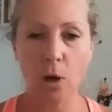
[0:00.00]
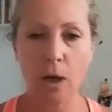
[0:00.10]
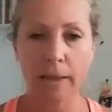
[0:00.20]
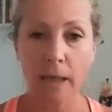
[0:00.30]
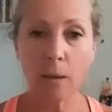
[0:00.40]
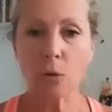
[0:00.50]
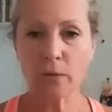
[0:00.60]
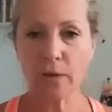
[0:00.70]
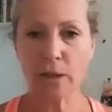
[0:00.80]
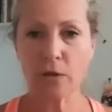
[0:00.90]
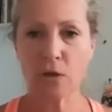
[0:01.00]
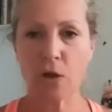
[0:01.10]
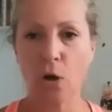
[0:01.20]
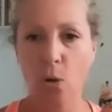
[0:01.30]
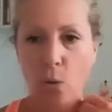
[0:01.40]
a number of years
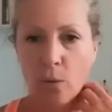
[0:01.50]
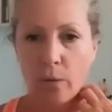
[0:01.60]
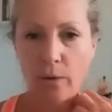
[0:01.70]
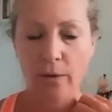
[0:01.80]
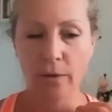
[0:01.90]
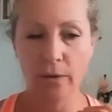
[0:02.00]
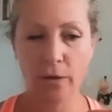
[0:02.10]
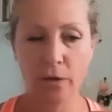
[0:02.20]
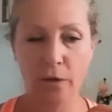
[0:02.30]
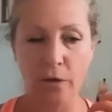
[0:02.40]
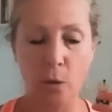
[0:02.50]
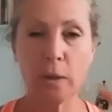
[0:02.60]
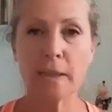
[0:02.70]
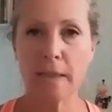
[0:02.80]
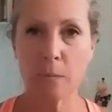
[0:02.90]
ago, there
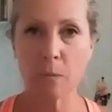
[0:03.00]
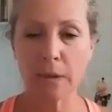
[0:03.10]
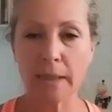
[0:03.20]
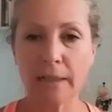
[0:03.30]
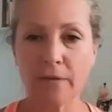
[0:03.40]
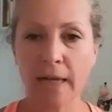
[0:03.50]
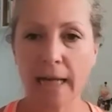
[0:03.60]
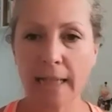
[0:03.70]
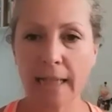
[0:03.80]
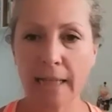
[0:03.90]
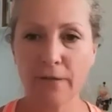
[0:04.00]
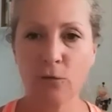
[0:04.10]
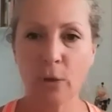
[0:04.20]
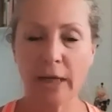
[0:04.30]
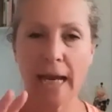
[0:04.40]
was this belief that if
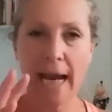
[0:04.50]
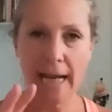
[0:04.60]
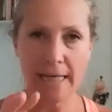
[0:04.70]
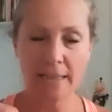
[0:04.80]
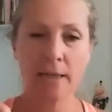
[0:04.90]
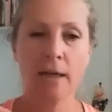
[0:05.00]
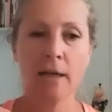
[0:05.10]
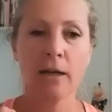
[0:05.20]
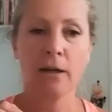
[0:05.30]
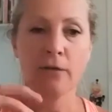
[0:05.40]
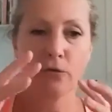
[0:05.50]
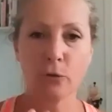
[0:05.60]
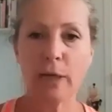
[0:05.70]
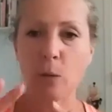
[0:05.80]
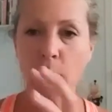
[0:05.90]
we ate
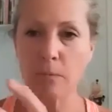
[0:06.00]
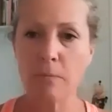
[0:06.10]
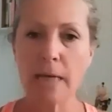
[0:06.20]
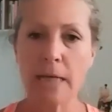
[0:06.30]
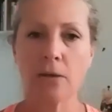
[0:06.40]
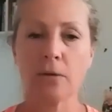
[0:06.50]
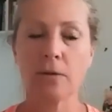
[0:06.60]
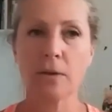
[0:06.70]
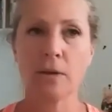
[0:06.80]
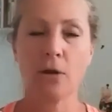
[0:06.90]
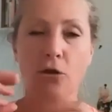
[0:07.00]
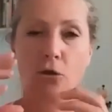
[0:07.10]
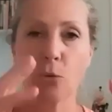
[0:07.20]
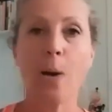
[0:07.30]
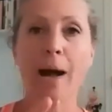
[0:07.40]
frequent meals
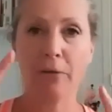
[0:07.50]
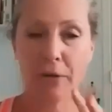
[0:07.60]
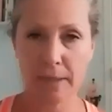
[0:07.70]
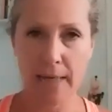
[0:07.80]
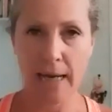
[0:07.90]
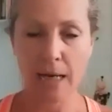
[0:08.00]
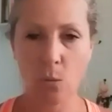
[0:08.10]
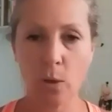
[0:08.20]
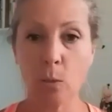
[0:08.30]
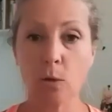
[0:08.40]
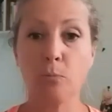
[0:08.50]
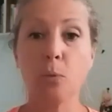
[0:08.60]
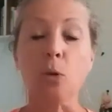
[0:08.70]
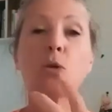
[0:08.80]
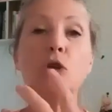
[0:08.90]
throughout the day, we would
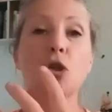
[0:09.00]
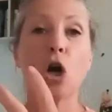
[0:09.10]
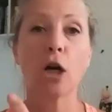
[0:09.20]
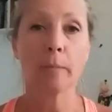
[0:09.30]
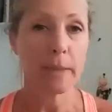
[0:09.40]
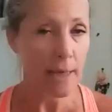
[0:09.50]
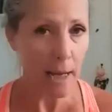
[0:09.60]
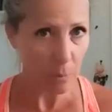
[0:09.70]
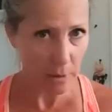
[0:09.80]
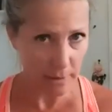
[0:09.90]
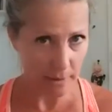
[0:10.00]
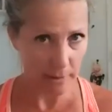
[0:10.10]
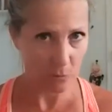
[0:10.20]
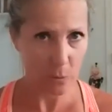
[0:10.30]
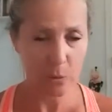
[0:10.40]
boost our
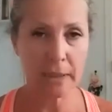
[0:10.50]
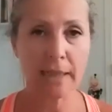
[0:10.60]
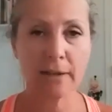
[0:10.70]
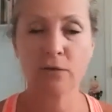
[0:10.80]
metabolism. We would